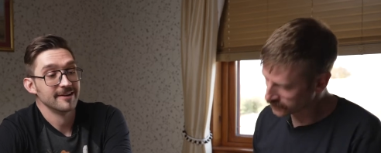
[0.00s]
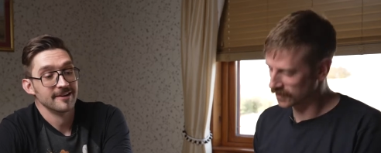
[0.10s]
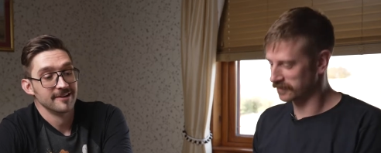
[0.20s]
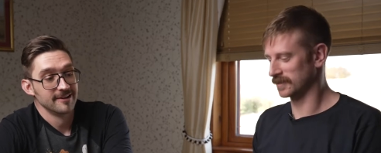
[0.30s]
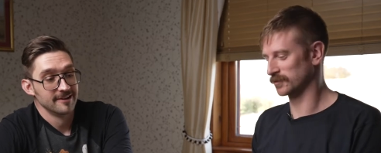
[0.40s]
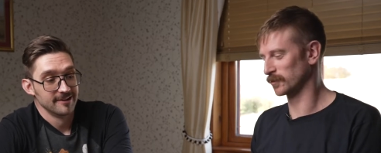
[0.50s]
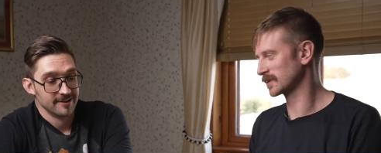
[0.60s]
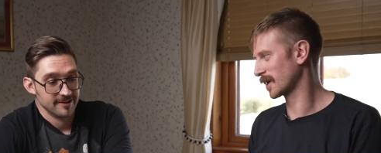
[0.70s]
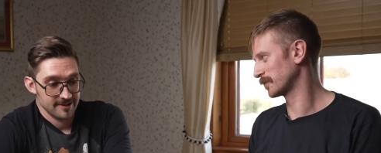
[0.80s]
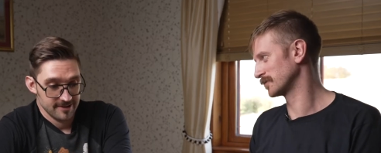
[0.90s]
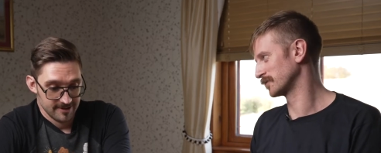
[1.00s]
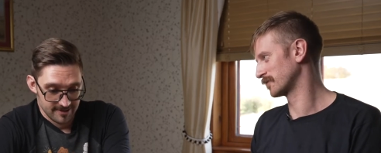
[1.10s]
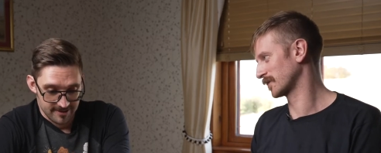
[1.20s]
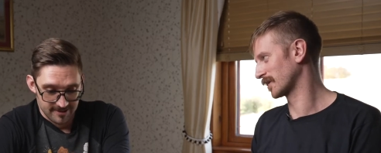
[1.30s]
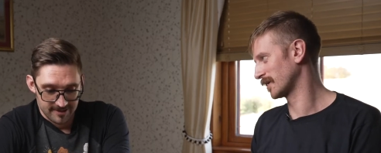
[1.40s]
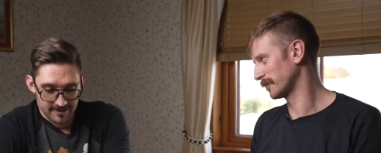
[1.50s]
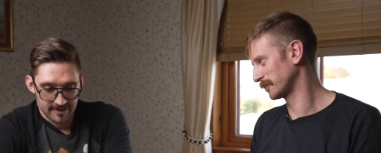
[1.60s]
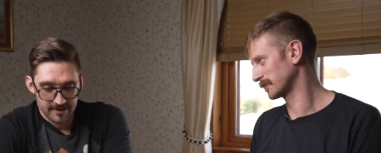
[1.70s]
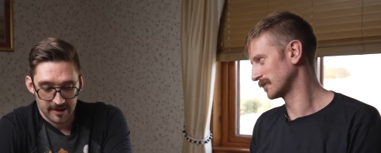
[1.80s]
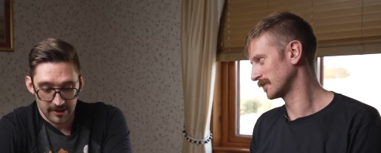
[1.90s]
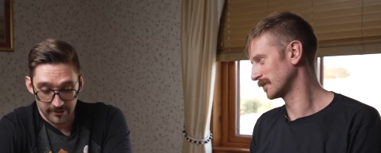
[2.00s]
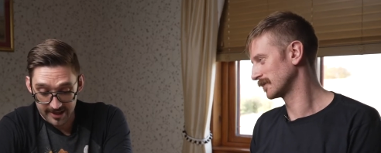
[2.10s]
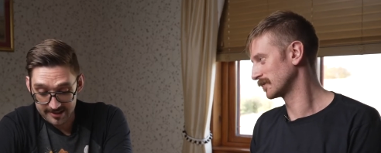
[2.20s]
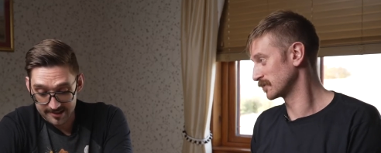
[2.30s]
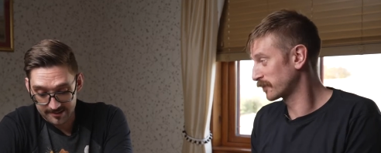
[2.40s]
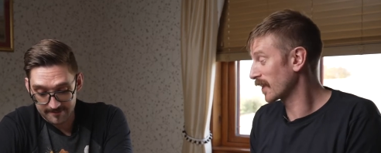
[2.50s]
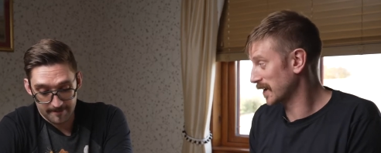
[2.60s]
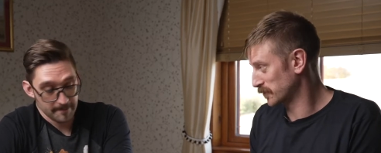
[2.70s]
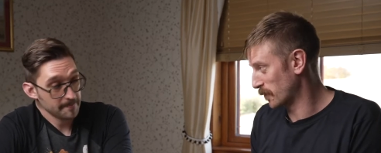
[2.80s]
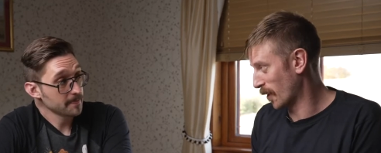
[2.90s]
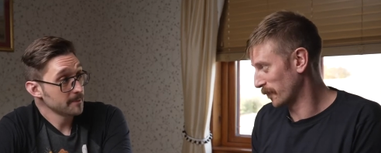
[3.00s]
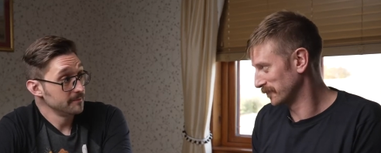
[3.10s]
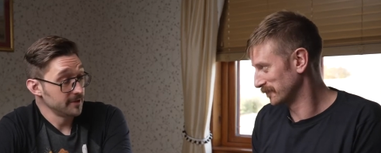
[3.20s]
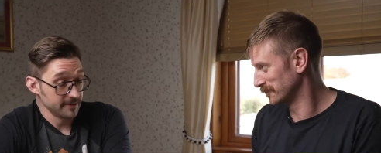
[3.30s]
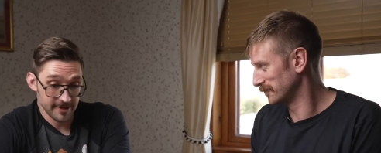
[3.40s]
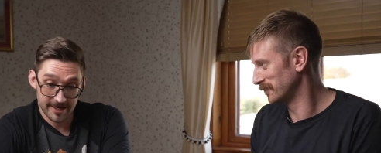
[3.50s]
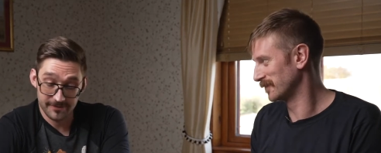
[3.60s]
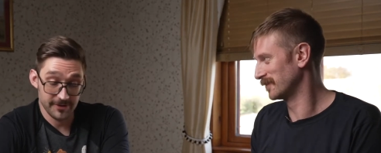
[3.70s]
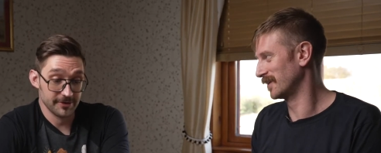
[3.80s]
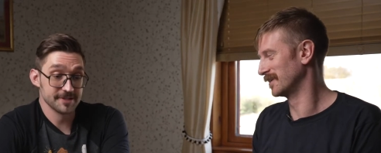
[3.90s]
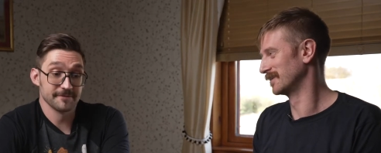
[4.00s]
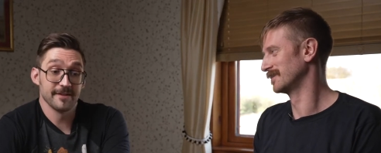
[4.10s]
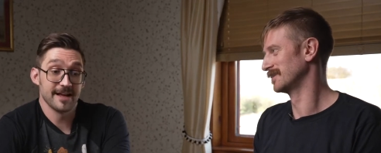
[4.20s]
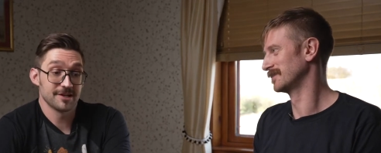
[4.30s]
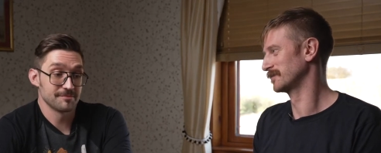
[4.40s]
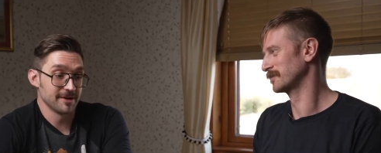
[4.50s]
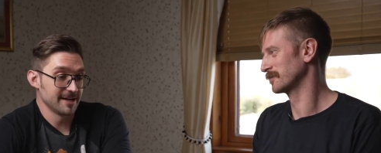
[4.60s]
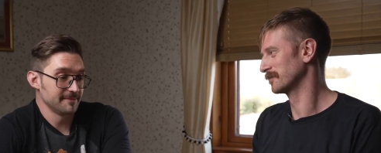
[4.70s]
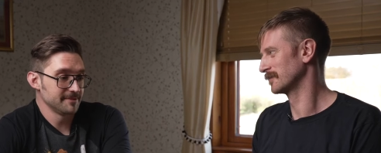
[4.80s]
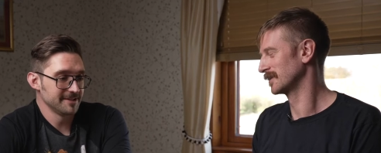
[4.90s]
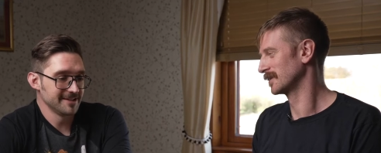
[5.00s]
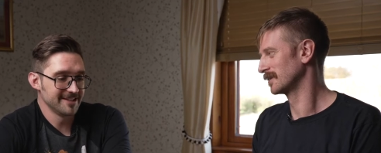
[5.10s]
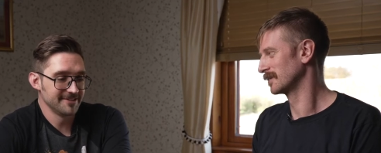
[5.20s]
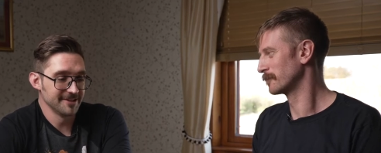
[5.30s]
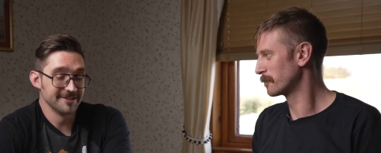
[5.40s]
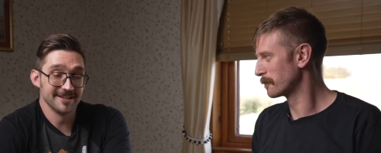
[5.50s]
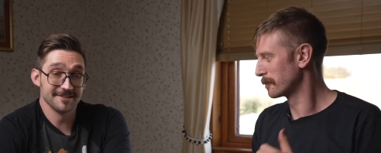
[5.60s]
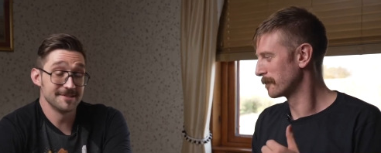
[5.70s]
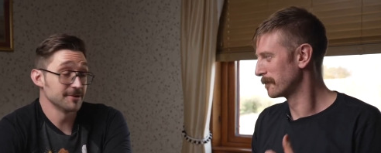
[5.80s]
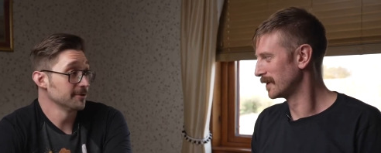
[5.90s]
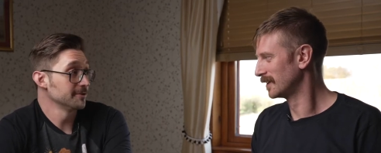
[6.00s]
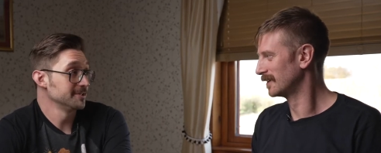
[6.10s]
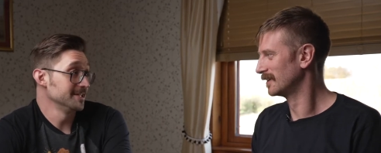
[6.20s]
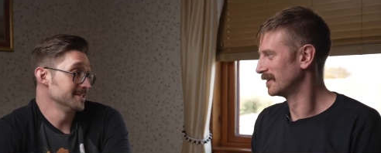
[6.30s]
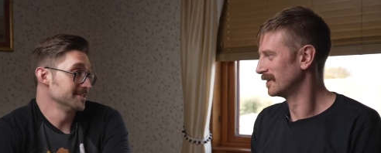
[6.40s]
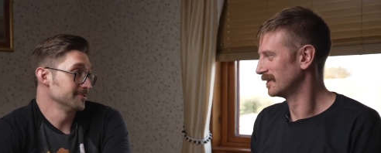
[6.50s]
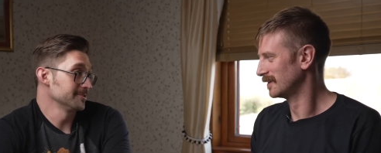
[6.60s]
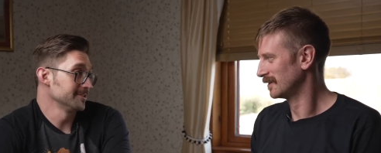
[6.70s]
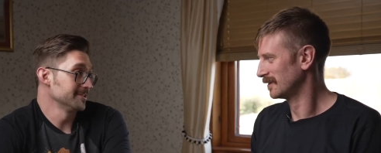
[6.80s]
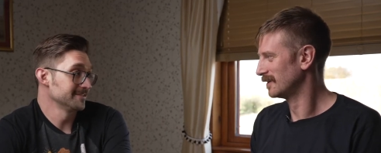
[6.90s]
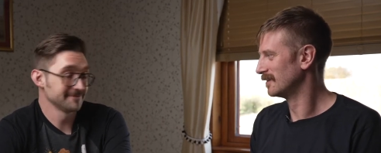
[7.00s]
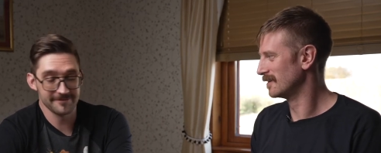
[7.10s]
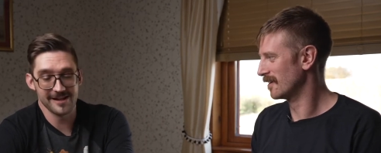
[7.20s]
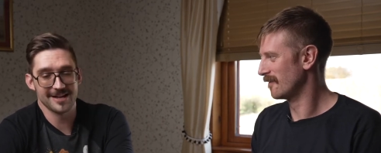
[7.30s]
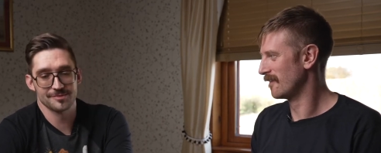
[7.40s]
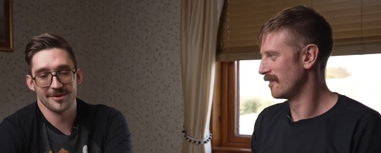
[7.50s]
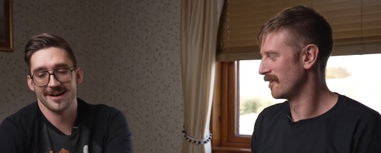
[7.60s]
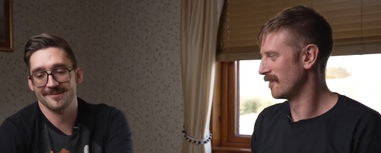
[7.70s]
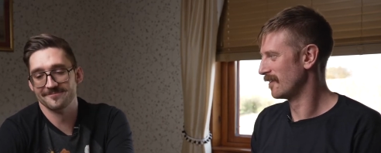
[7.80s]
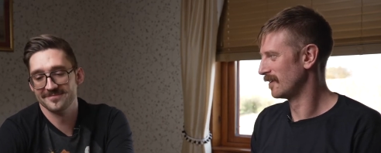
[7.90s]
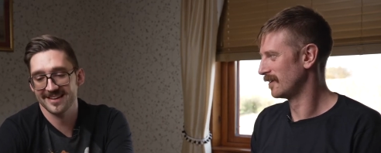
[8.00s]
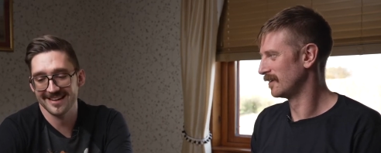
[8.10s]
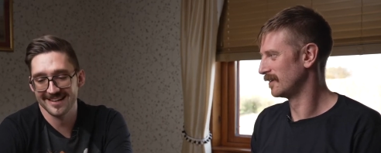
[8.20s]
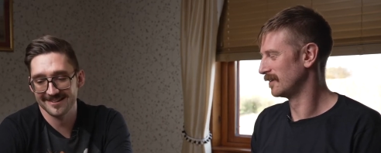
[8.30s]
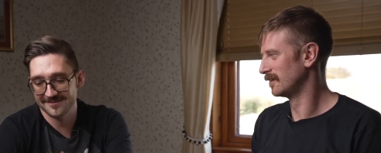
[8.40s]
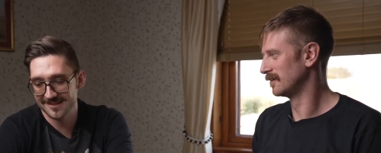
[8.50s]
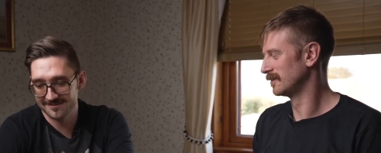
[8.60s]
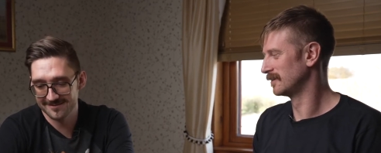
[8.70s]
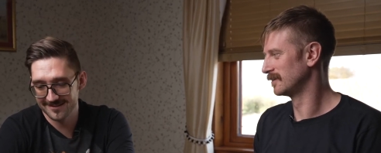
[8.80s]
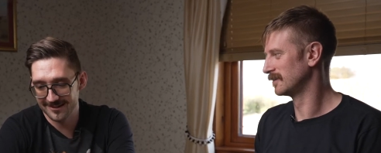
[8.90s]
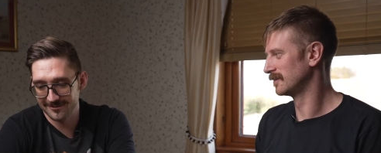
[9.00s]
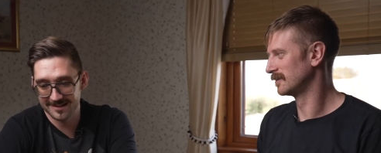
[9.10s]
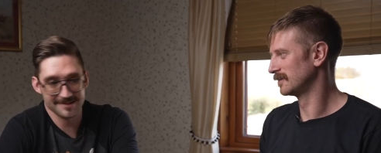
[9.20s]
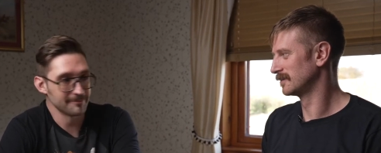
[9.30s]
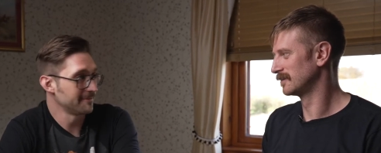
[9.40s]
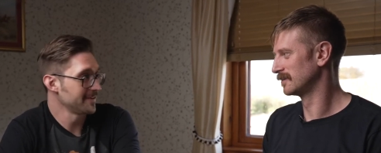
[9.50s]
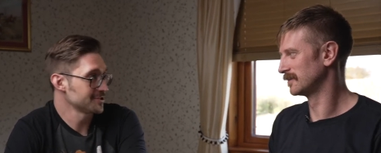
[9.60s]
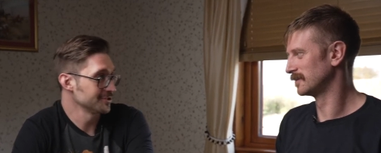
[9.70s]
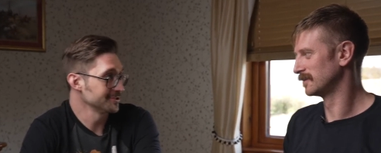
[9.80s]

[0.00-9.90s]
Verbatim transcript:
Speaker 1: creative ideas? What's
Speaker 2: happened so far at COP? All right. There's a flash mob. There, there's a flash mob. Uh, that net zero needs nuclear flash mob. Um, so, you know, we got some professional